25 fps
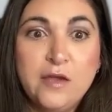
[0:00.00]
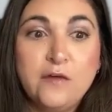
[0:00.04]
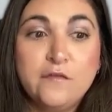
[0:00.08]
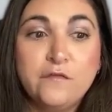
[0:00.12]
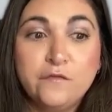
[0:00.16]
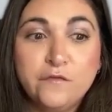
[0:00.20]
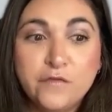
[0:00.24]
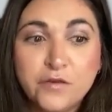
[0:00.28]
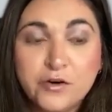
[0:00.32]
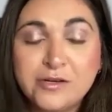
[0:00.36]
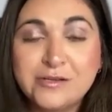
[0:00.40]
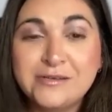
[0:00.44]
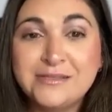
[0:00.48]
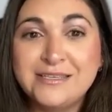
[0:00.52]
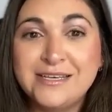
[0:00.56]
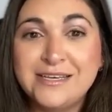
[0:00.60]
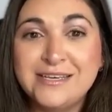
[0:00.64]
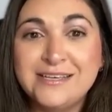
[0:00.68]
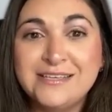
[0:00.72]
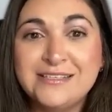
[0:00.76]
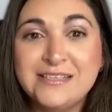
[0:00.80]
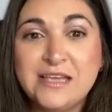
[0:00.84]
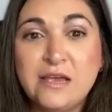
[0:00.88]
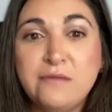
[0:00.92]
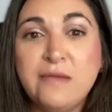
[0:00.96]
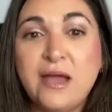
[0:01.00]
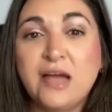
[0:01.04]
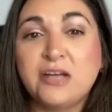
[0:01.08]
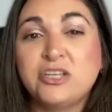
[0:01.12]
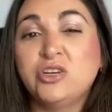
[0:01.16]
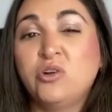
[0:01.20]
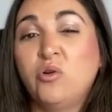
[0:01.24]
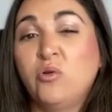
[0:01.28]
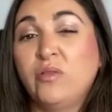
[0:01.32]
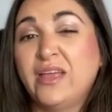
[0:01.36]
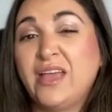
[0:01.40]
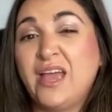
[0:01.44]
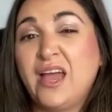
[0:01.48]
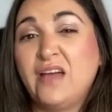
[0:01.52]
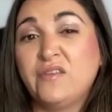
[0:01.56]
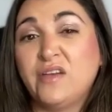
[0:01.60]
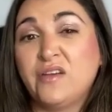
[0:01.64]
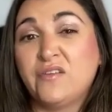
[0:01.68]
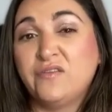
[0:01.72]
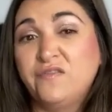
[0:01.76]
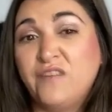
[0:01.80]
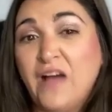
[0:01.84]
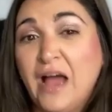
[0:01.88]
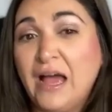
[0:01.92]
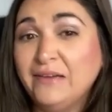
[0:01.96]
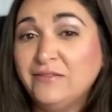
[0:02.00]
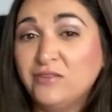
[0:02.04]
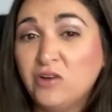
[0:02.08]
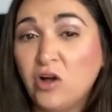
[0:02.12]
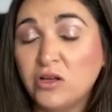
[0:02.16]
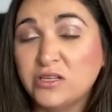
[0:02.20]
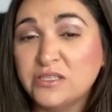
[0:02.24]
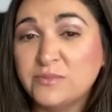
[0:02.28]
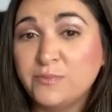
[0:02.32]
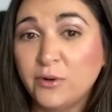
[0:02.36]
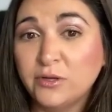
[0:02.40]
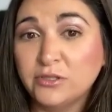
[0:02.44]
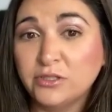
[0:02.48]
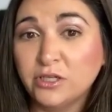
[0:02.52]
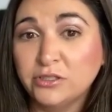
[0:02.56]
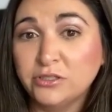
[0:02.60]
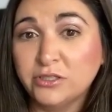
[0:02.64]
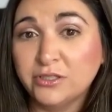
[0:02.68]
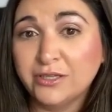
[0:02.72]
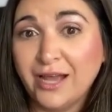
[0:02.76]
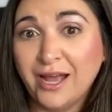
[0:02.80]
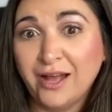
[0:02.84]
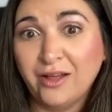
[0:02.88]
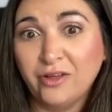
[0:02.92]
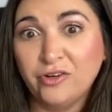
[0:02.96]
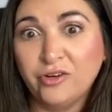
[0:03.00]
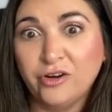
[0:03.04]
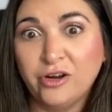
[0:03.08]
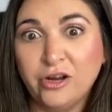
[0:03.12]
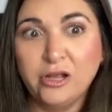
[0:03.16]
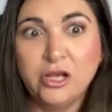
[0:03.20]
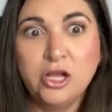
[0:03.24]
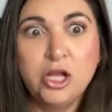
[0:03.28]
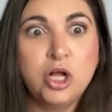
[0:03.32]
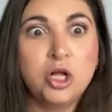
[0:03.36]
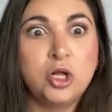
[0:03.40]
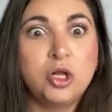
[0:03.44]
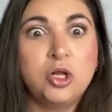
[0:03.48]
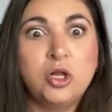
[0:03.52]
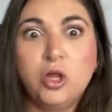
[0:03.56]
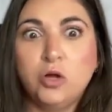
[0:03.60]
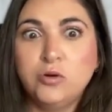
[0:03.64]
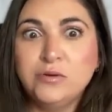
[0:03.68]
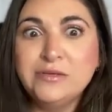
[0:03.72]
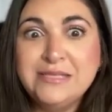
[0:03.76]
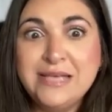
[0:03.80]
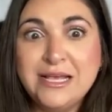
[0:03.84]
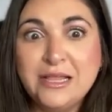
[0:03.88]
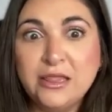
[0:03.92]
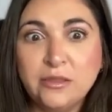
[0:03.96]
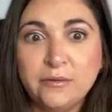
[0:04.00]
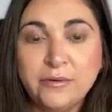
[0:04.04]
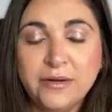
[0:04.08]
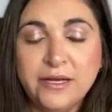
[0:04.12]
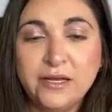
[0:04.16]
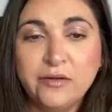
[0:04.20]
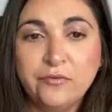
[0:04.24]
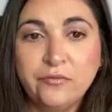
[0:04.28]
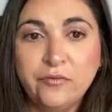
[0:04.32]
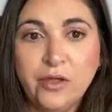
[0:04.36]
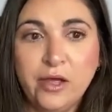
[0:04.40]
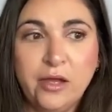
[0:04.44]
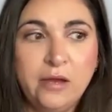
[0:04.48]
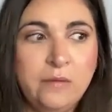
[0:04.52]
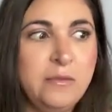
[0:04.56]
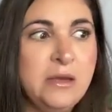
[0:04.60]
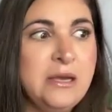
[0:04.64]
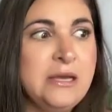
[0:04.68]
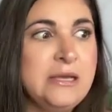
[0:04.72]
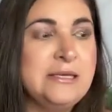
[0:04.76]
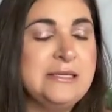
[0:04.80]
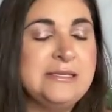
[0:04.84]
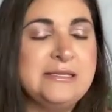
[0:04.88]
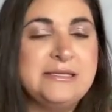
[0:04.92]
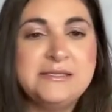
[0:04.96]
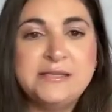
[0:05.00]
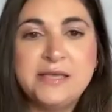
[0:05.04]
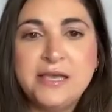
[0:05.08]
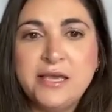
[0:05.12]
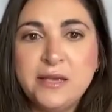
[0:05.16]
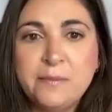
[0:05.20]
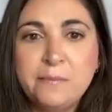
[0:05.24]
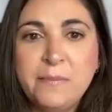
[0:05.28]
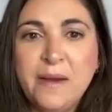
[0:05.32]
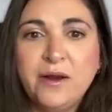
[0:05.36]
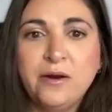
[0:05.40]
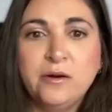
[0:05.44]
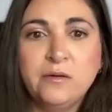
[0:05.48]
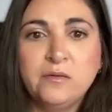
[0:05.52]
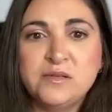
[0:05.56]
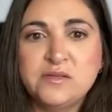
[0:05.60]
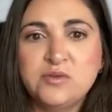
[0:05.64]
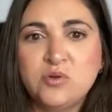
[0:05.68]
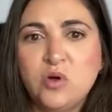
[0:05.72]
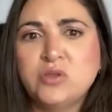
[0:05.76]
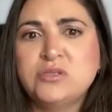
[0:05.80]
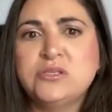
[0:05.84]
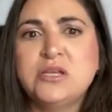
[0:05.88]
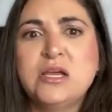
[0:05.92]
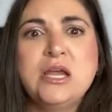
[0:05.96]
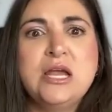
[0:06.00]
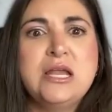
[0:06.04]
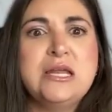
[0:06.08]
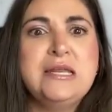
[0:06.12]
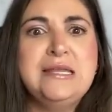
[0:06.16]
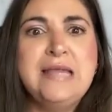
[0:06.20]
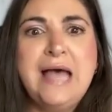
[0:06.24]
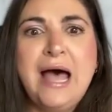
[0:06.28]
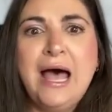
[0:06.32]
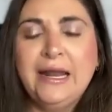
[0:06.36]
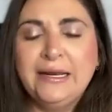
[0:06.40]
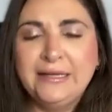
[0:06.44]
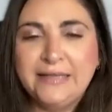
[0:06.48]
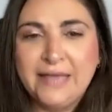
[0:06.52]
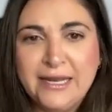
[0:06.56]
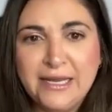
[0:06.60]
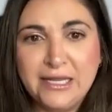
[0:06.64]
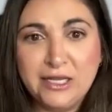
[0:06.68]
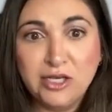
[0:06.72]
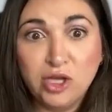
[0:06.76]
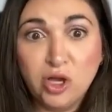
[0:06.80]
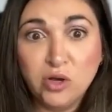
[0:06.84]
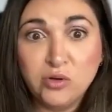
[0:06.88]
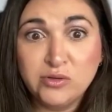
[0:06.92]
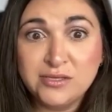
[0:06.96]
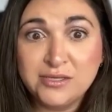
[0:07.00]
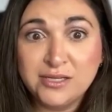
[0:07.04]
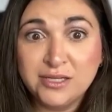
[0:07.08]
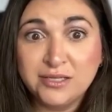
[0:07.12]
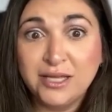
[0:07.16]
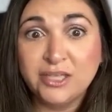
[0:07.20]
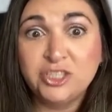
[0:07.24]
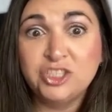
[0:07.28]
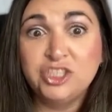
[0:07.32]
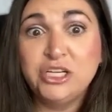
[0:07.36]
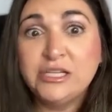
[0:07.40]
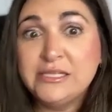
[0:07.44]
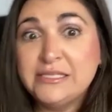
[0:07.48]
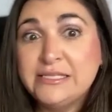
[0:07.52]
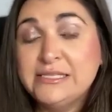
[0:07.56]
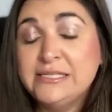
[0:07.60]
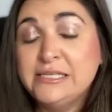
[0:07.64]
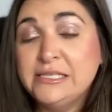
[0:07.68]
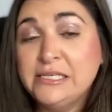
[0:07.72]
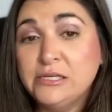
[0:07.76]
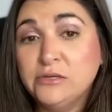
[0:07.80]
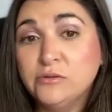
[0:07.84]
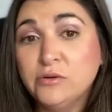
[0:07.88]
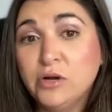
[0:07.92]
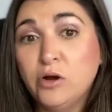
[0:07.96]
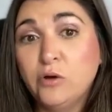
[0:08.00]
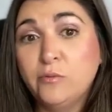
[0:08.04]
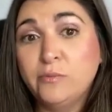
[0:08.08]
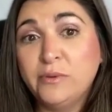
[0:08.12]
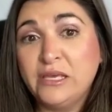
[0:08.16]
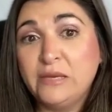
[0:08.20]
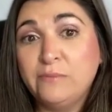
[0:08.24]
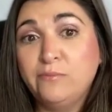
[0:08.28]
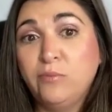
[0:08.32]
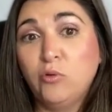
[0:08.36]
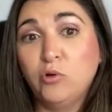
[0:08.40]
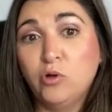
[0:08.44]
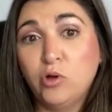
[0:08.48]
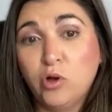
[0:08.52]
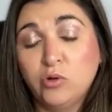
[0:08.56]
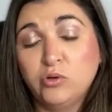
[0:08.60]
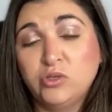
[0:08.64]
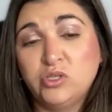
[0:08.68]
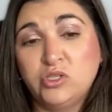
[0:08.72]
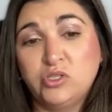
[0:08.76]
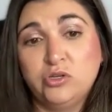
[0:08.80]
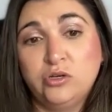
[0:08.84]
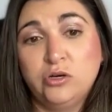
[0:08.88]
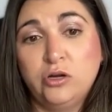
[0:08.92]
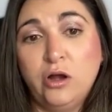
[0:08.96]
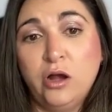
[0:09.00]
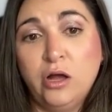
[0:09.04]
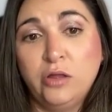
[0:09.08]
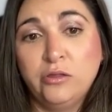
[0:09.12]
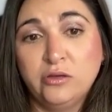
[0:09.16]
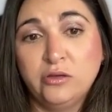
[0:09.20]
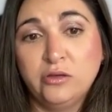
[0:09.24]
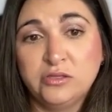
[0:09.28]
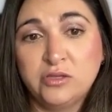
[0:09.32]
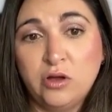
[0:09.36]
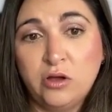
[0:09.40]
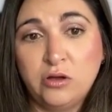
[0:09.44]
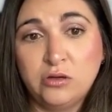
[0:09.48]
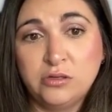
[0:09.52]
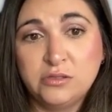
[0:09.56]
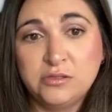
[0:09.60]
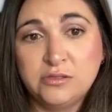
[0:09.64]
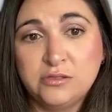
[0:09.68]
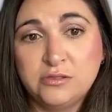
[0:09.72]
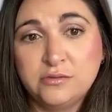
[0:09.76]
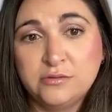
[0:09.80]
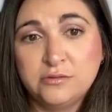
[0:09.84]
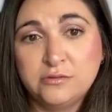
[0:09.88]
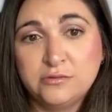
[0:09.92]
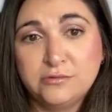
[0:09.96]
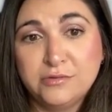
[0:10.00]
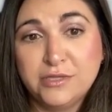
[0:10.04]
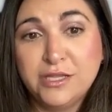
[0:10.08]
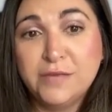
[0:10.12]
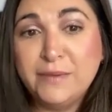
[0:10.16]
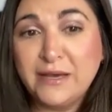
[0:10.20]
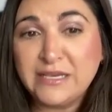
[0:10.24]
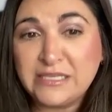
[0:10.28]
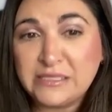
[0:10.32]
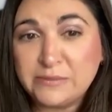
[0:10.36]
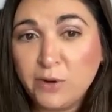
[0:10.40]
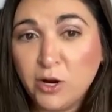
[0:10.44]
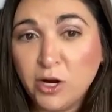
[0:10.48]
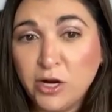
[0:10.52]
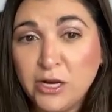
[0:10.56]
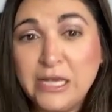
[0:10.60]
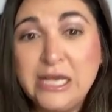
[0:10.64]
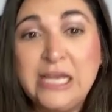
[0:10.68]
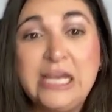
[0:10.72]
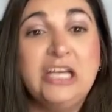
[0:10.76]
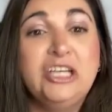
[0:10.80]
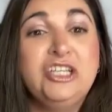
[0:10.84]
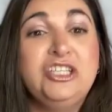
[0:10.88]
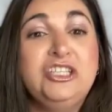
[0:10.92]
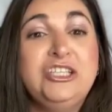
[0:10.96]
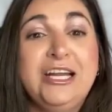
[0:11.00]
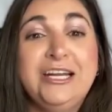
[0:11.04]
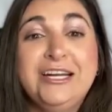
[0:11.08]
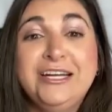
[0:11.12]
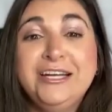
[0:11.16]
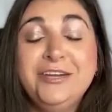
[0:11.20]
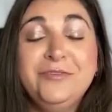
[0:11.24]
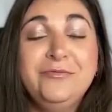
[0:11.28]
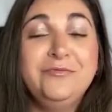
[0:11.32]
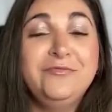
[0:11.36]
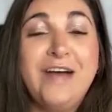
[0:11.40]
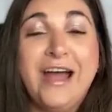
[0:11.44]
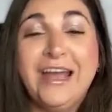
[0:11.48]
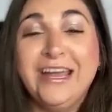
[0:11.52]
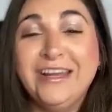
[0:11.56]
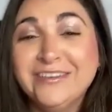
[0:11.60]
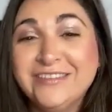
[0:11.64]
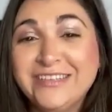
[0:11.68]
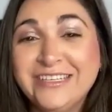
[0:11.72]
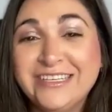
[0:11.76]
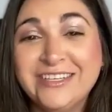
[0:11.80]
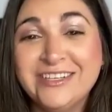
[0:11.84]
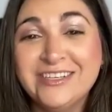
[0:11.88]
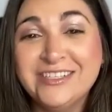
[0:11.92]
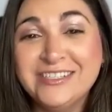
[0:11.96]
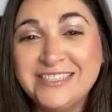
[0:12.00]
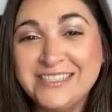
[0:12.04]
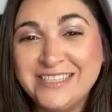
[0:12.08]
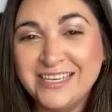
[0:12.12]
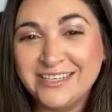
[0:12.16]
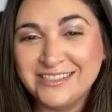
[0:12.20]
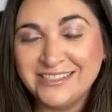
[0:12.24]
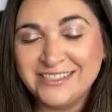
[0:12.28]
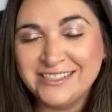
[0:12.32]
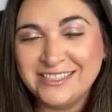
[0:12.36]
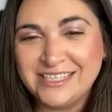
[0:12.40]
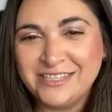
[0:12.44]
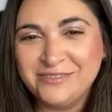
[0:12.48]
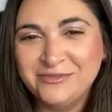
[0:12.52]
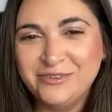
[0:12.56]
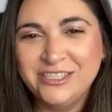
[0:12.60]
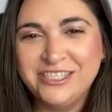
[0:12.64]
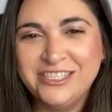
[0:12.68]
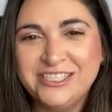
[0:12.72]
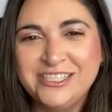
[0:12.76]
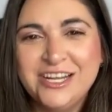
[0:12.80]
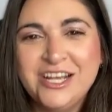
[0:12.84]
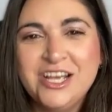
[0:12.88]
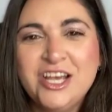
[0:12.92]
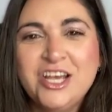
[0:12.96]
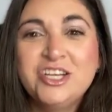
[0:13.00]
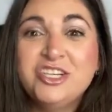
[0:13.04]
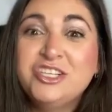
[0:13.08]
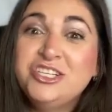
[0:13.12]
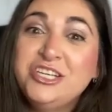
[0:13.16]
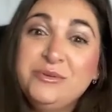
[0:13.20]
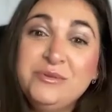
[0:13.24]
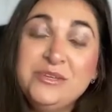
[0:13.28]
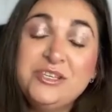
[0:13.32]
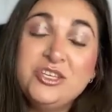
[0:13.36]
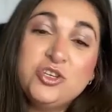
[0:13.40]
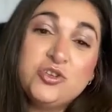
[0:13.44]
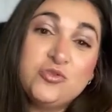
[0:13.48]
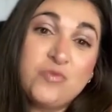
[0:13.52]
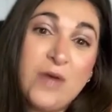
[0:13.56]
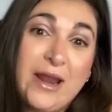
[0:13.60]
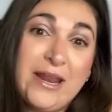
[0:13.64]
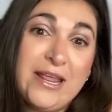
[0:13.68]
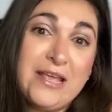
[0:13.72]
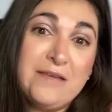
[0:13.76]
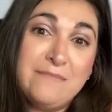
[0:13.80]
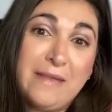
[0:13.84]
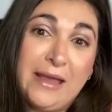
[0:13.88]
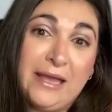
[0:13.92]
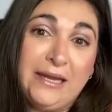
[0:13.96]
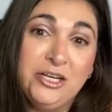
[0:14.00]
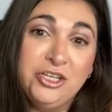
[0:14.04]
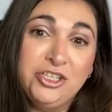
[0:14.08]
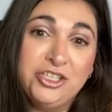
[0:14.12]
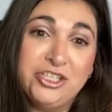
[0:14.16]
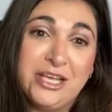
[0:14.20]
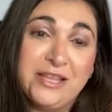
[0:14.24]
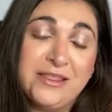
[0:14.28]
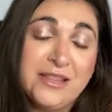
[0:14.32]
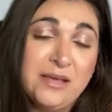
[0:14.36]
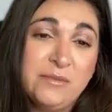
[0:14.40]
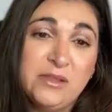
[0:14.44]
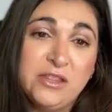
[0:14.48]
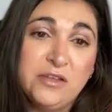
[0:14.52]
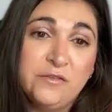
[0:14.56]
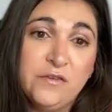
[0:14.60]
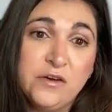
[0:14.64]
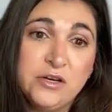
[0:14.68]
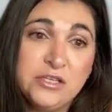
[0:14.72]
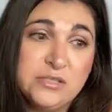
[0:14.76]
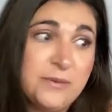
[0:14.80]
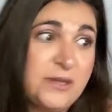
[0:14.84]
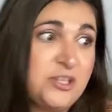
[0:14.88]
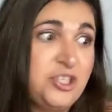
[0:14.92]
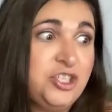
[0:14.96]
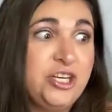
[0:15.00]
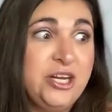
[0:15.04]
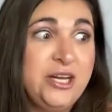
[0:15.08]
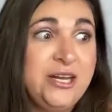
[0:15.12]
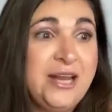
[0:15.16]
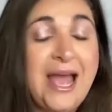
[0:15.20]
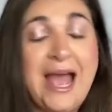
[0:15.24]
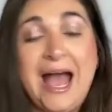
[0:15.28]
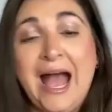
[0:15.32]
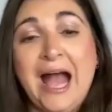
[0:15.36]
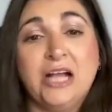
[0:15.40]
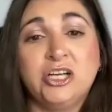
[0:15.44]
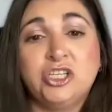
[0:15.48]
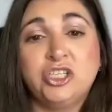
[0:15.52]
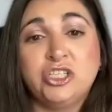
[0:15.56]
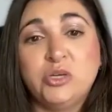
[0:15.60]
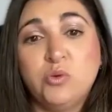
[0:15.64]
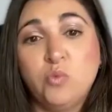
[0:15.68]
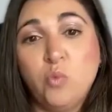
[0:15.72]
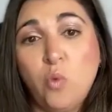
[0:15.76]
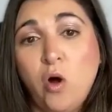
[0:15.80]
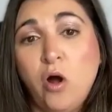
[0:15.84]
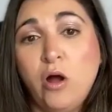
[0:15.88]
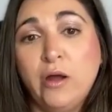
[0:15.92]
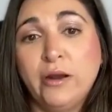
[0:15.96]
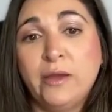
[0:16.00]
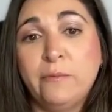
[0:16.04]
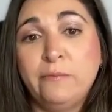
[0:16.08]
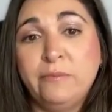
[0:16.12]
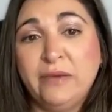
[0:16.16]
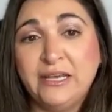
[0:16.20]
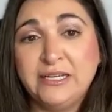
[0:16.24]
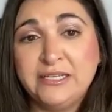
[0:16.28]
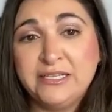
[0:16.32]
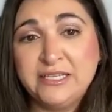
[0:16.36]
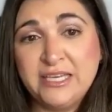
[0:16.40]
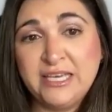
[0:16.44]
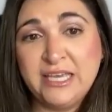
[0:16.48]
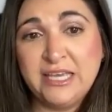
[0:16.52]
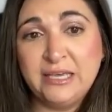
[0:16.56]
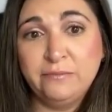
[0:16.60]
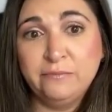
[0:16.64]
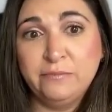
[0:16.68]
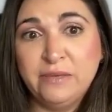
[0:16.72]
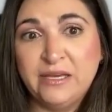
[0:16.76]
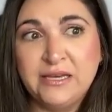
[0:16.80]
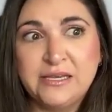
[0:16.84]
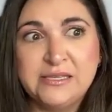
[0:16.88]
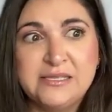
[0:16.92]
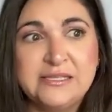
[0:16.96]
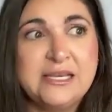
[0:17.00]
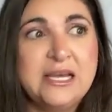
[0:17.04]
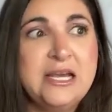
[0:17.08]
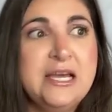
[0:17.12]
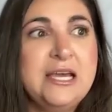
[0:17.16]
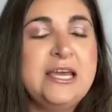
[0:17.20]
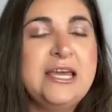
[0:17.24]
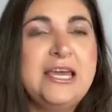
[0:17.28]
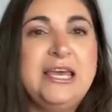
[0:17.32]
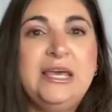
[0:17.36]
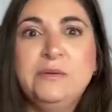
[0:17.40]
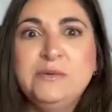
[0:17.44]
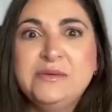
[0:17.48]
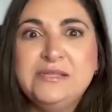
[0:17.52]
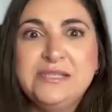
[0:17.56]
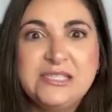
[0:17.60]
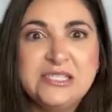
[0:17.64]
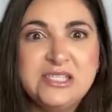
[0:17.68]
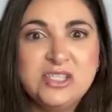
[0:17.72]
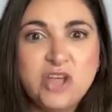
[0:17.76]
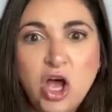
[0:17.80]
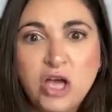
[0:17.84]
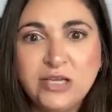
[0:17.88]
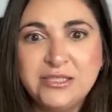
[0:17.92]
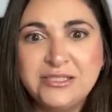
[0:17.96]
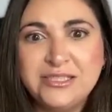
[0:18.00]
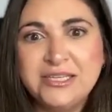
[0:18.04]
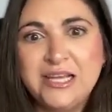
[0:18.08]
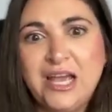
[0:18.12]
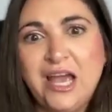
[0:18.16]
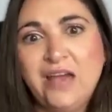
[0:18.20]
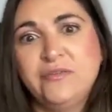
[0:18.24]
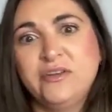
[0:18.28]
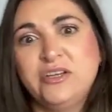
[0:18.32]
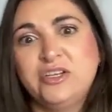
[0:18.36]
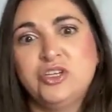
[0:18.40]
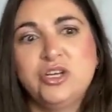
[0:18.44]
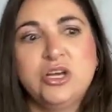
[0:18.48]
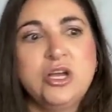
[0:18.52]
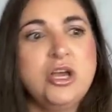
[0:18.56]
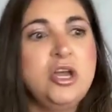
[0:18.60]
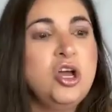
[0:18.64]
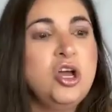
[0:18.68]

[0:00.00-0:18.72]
Versus imagine only having 5 calls booked on your calendar, closing 3 of them, seeing better results, not getting ghosted. Like she had 0 people ghost her on those calls. The best part, she ended up firing her sales team, which she was dreading managing them in the first place. She didn't actually want a big team because it was exhausting having to